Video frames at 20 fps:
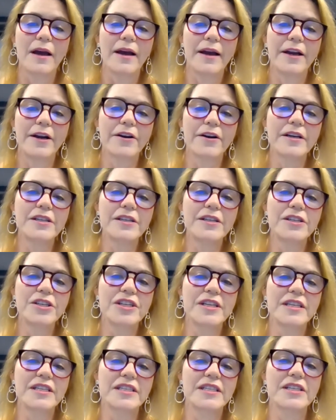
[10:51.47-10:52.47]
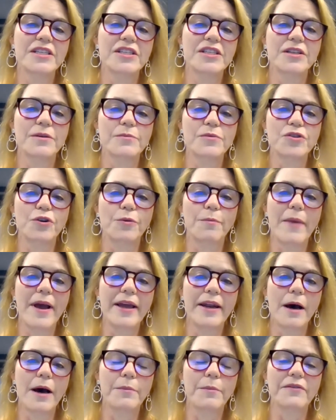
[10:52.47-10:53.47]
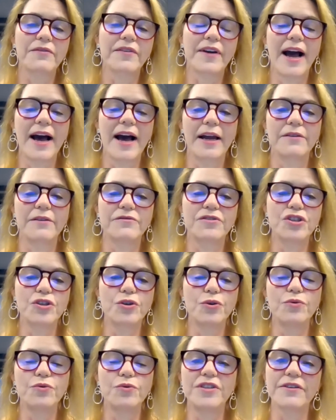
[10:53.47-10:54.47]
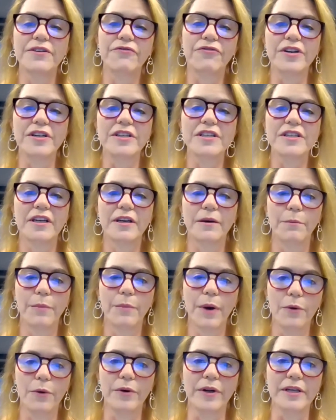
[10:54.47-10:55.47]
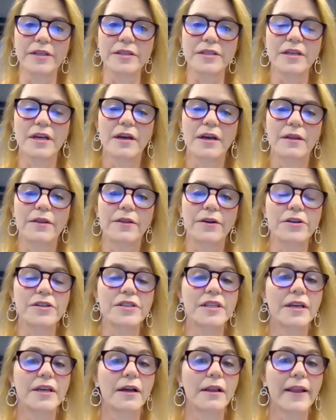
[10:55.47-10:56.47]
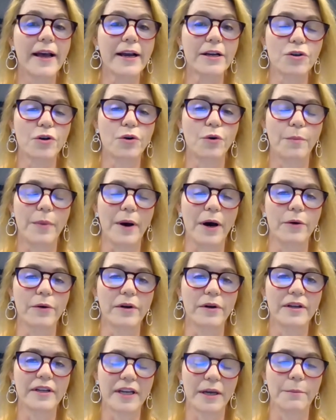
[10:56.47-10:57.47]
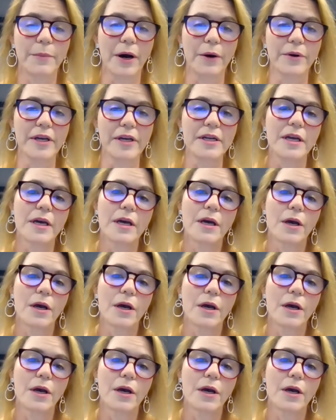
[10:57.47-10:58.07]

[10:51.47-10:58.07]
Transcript: air conditioning systems are made up of kind of two different components there's the electrical component